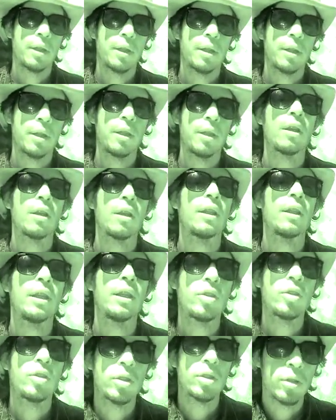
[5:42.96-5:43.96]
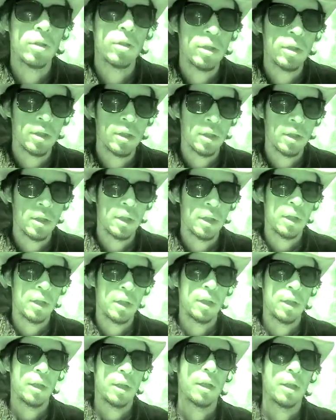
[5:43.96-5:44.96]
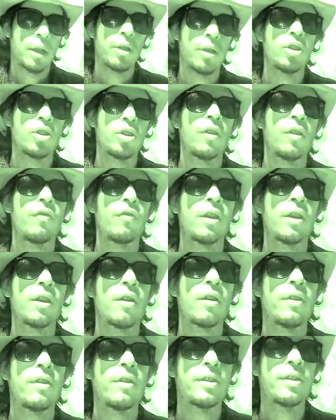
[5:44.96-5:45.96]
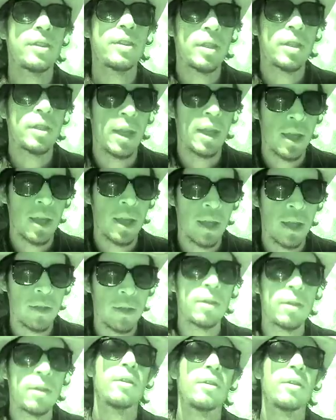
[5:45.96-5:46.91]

and the glaciers and the shifting of the sand,